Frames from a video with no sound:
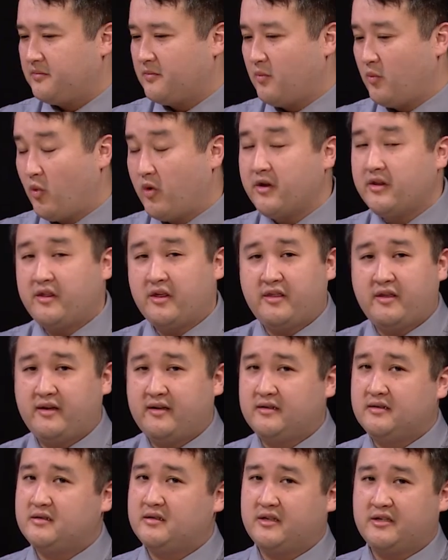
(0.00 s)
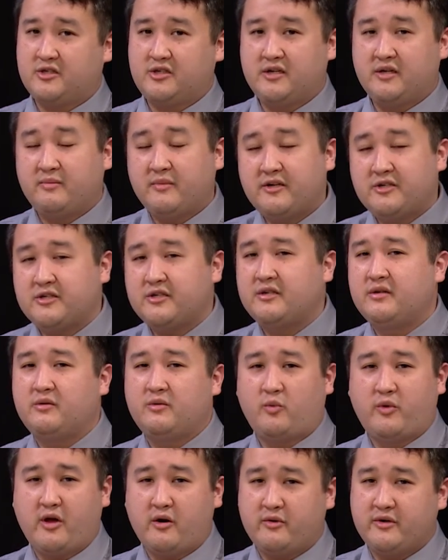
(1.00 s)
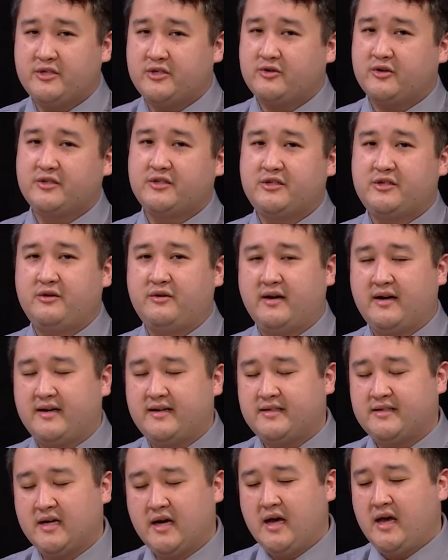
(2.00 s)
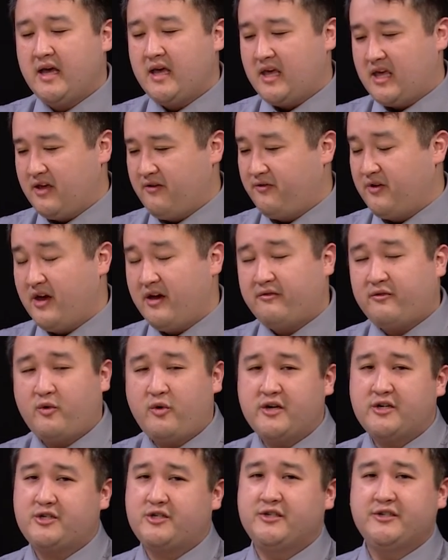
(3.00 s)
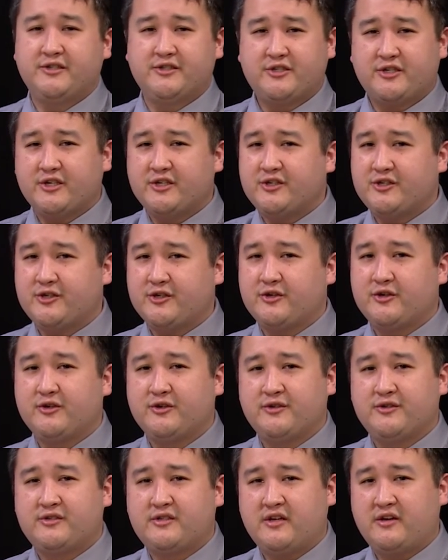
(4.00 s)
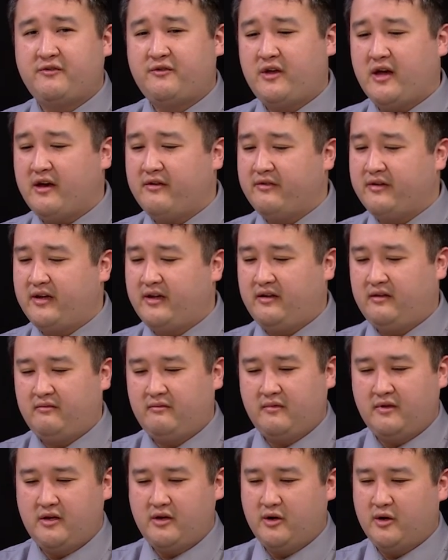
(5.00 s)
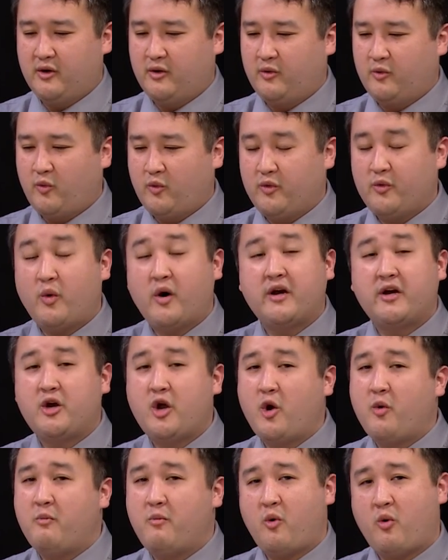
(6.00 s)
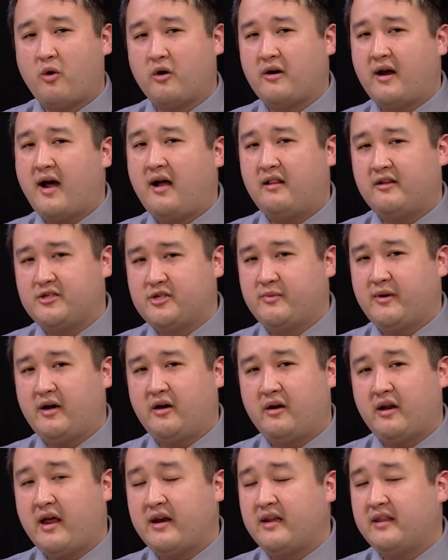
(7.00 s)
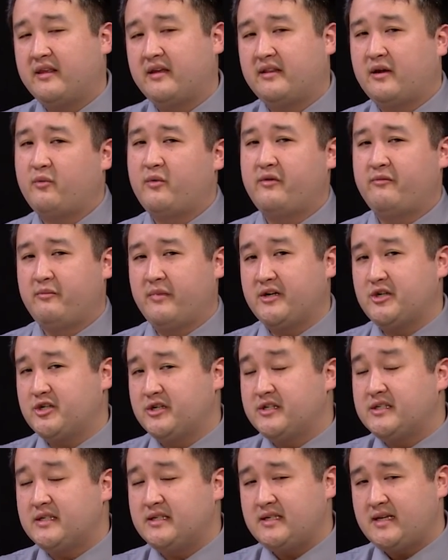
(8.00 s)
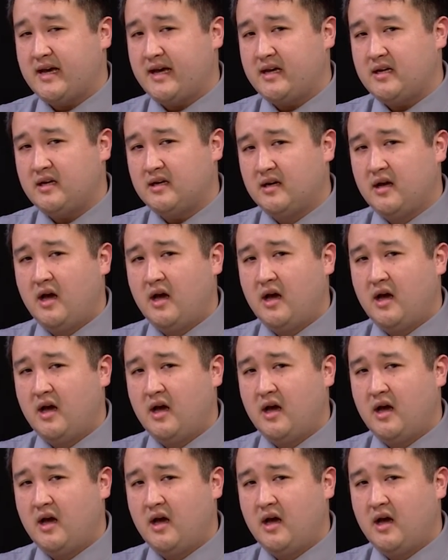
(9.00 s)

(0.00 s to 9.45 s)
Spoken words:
One of the things, like she had mentioned, we always stress to you guys, if you have questions, concerns, if you have any, we want to know more knowledge about anything that we've mentioned today.